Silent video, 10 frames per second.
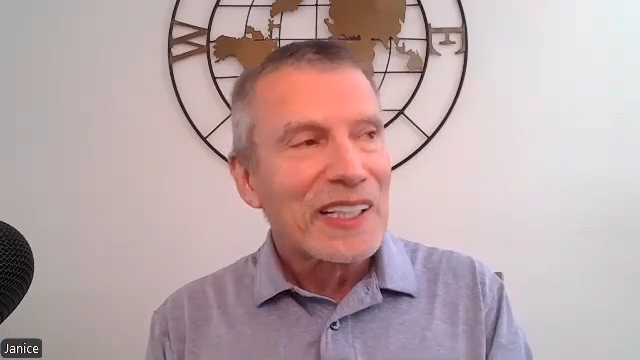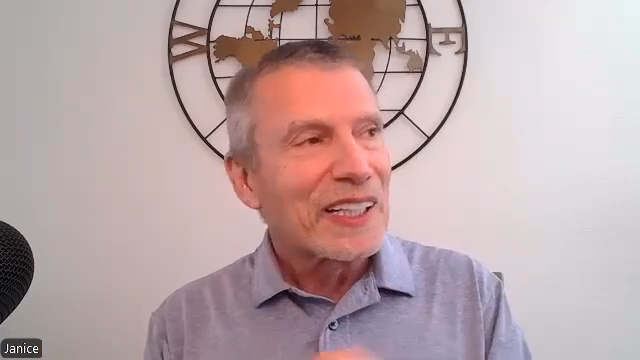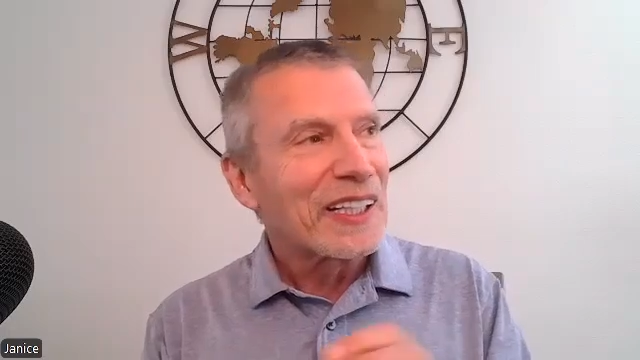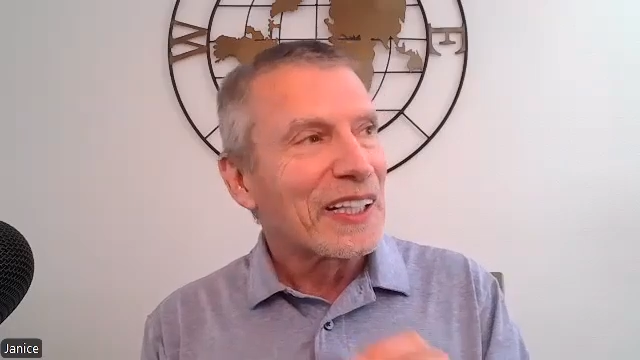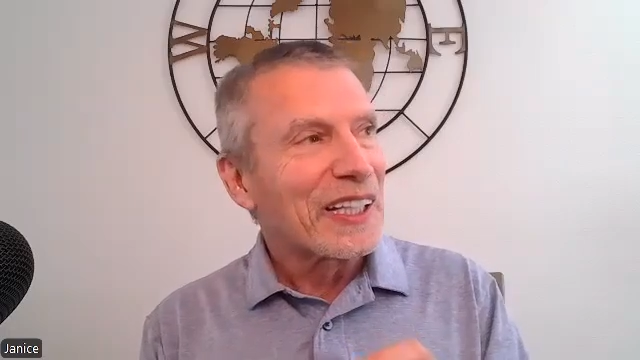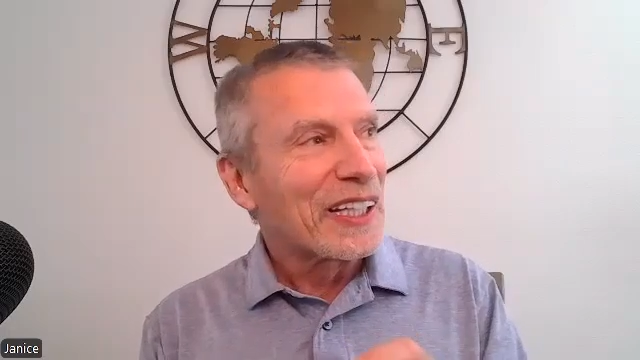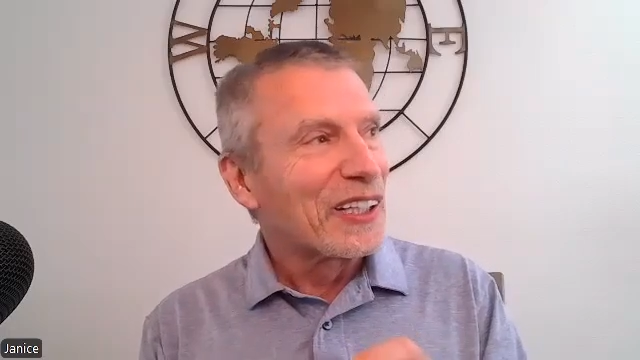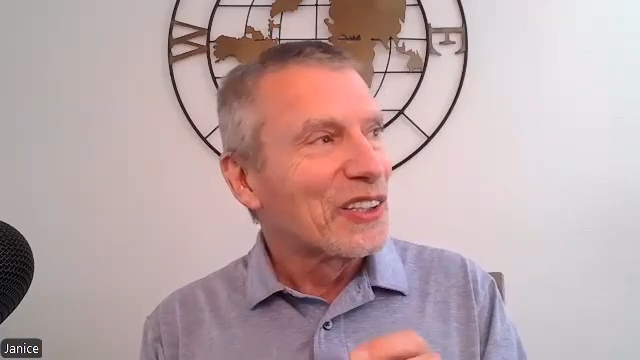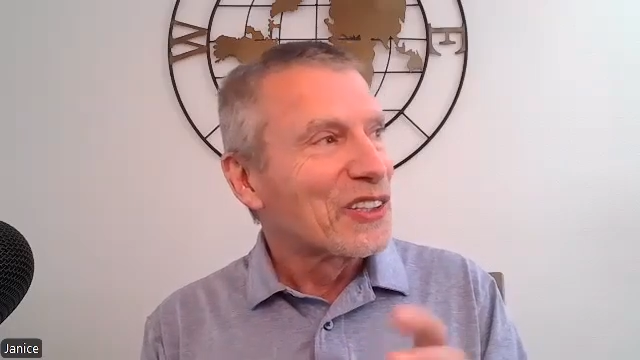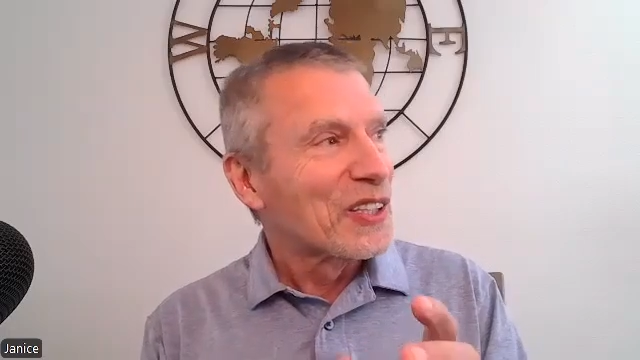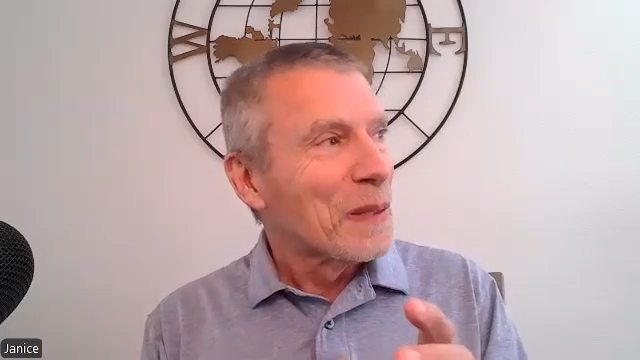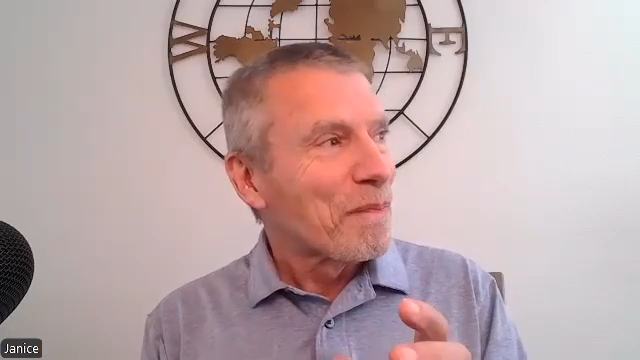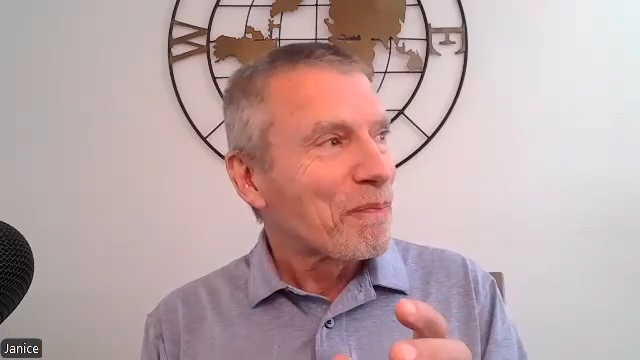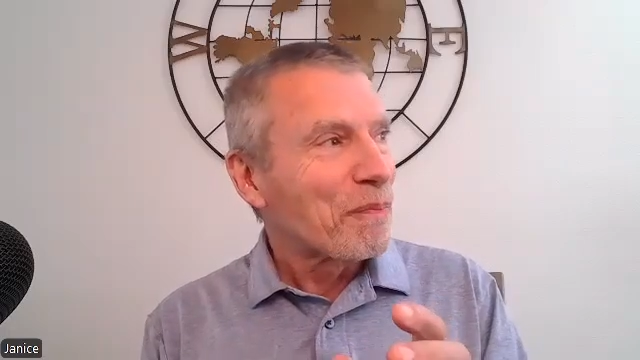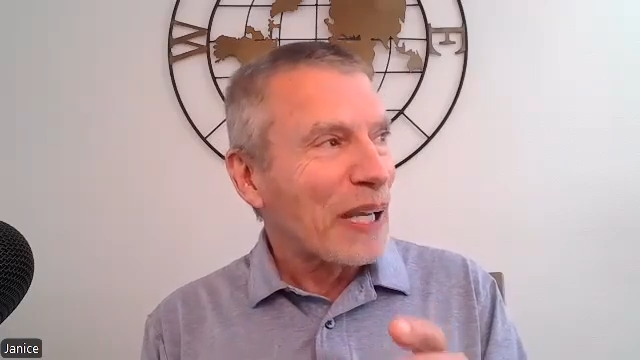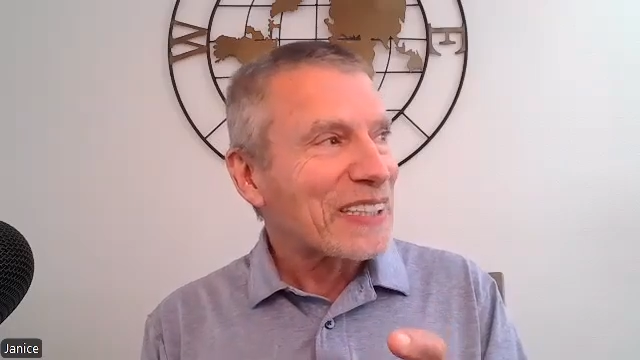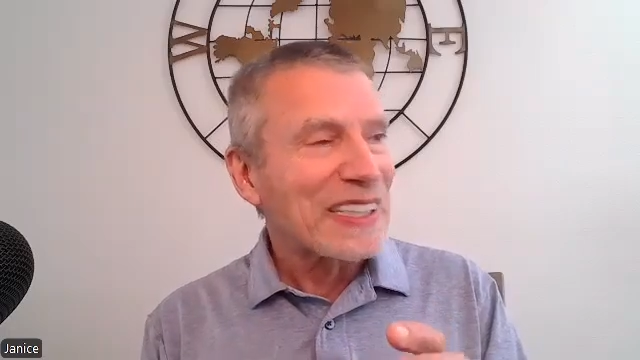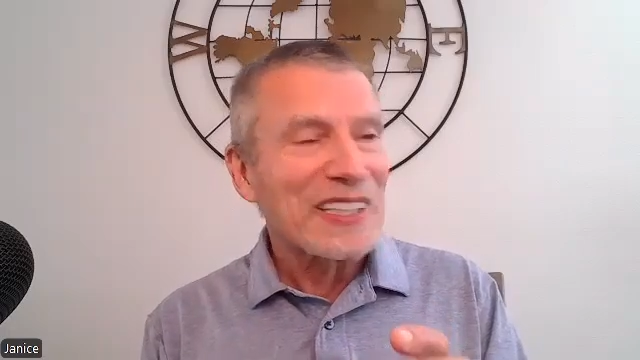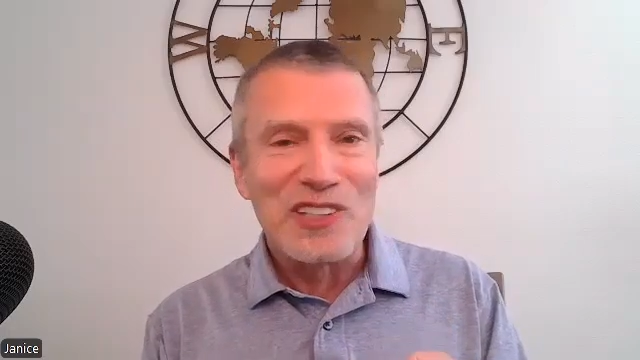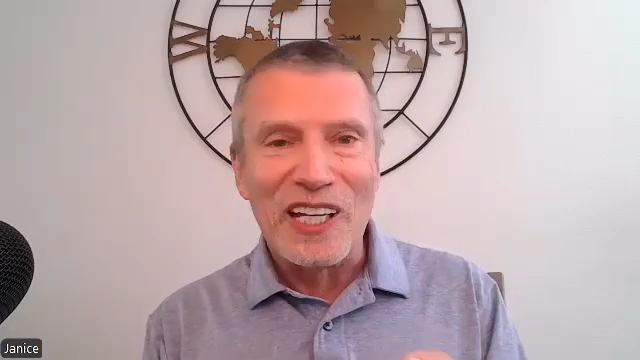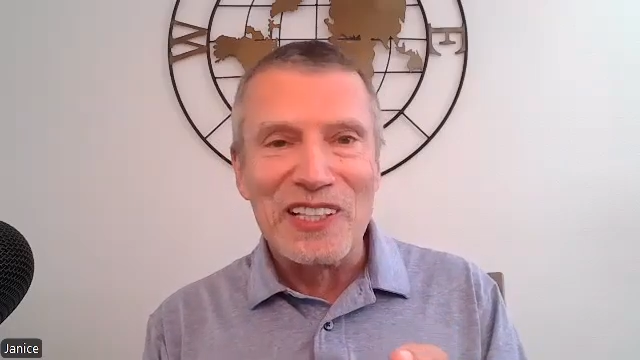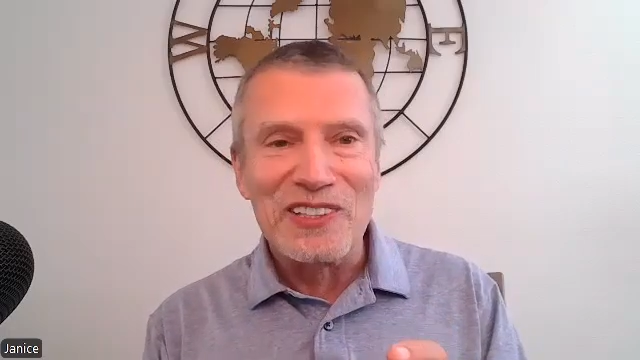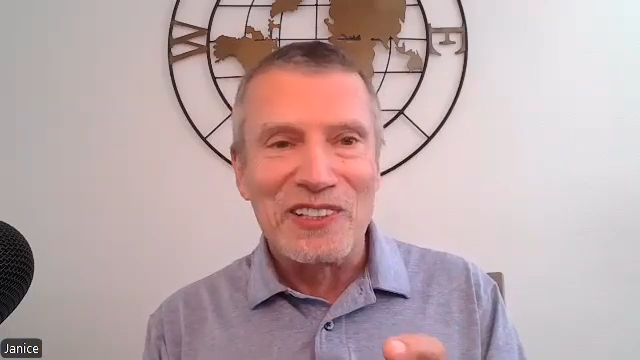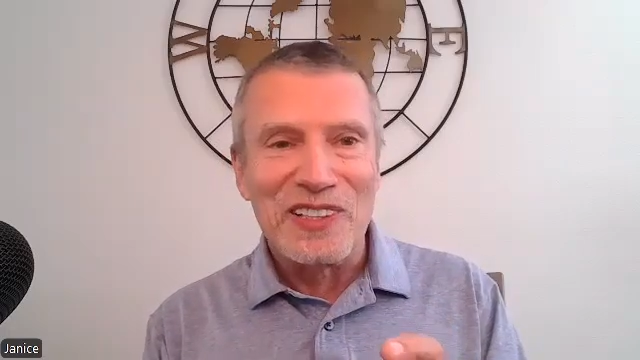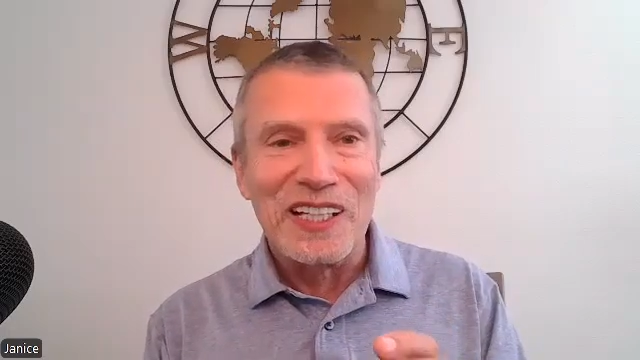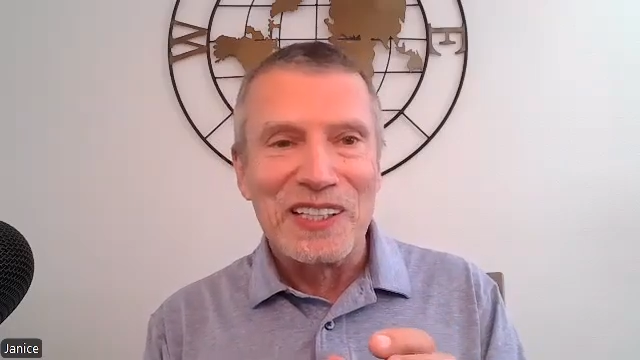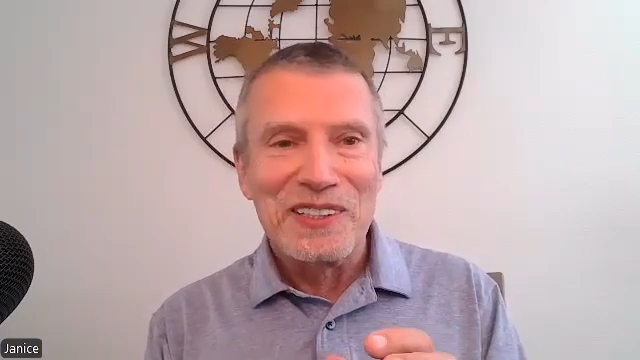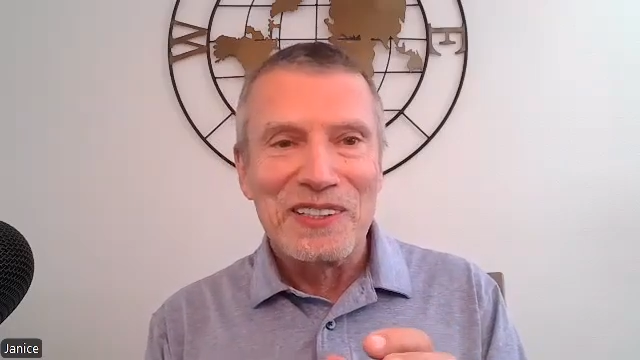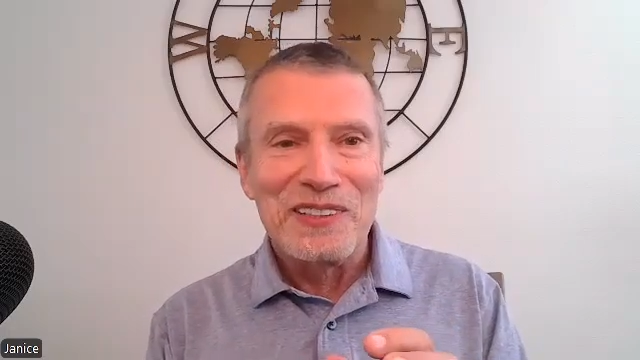is basically says that